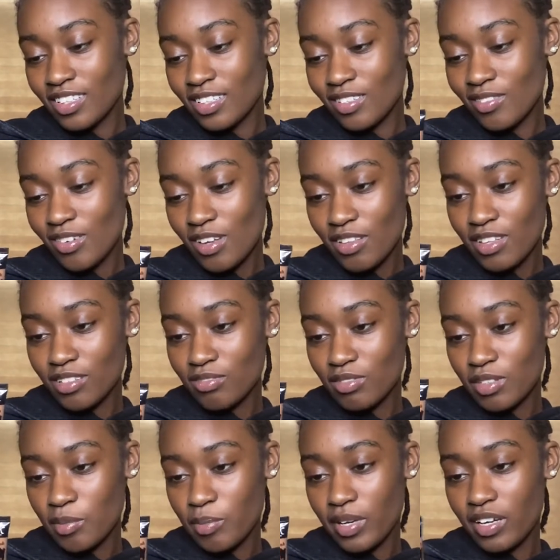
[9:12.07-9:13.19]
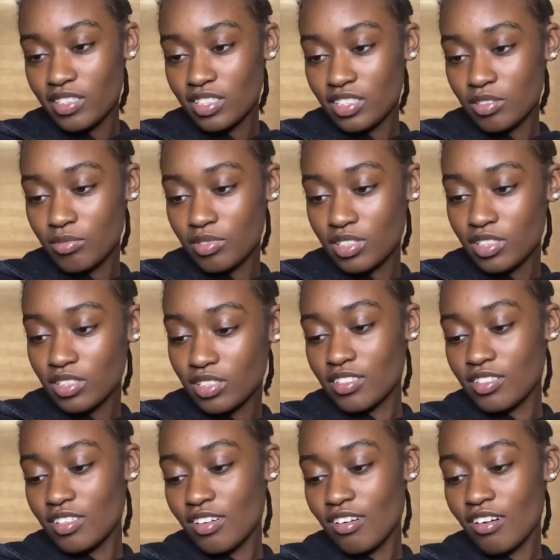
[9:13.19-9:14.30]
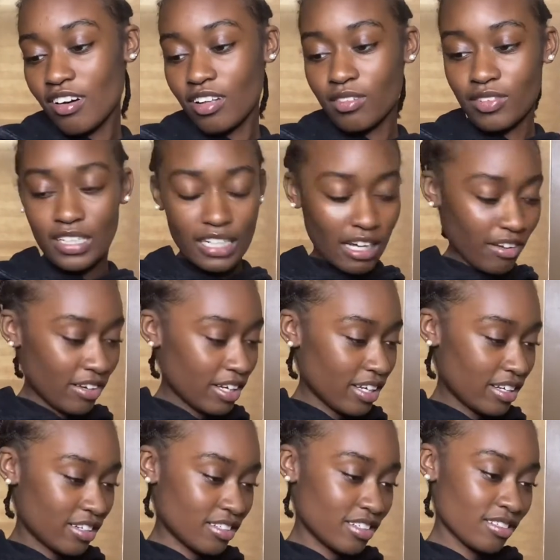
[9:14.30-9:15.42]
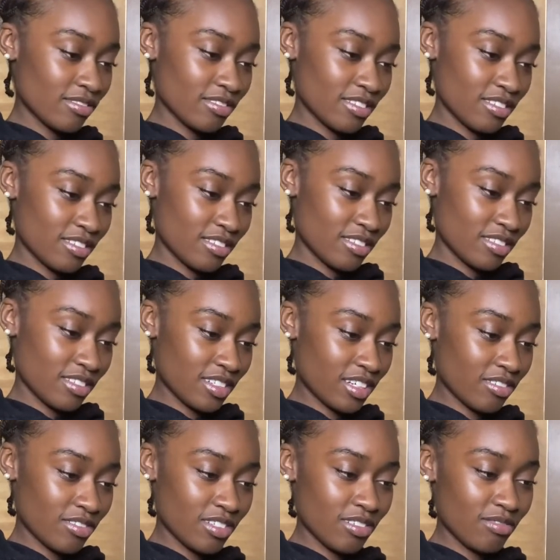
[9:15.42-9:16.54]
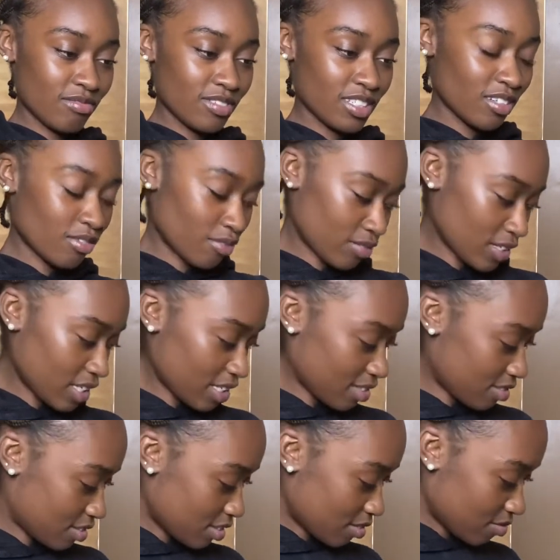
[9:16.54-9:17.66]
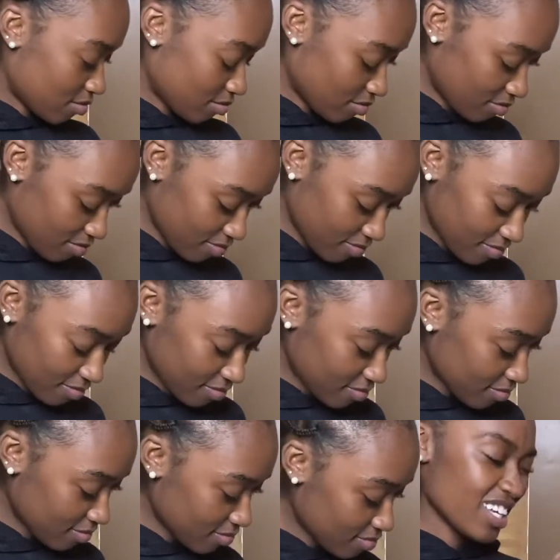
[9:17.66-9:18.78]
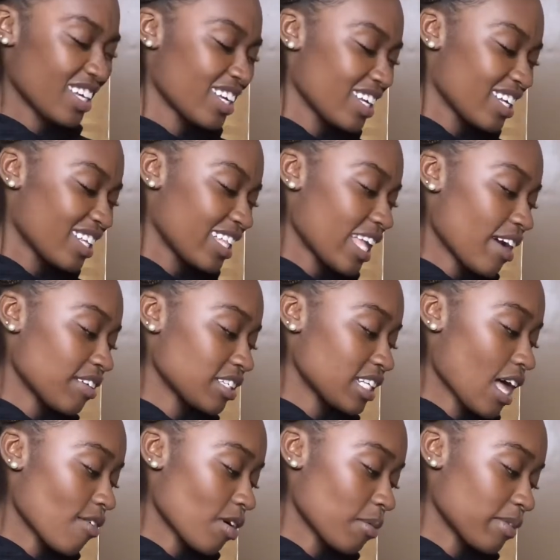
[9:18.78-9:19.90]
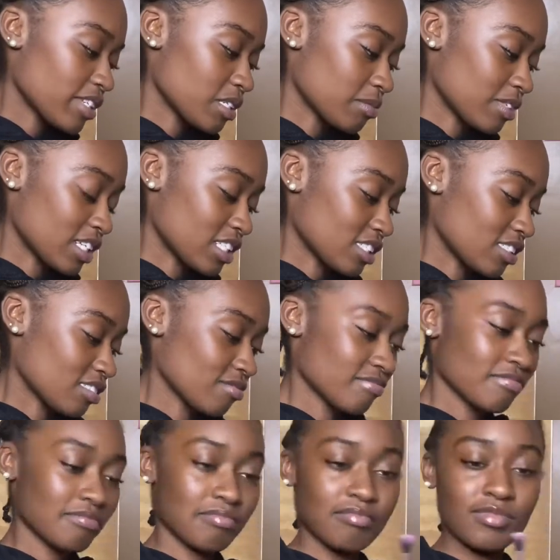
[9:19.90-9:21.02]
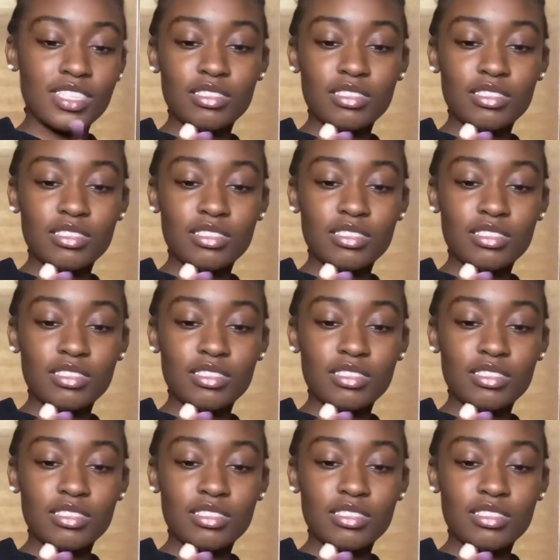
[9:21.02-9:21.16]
Well, this one appears to be all the way down here. This one, I don't know, it's all flat, so. Now I just have a whole bunch of brushes. This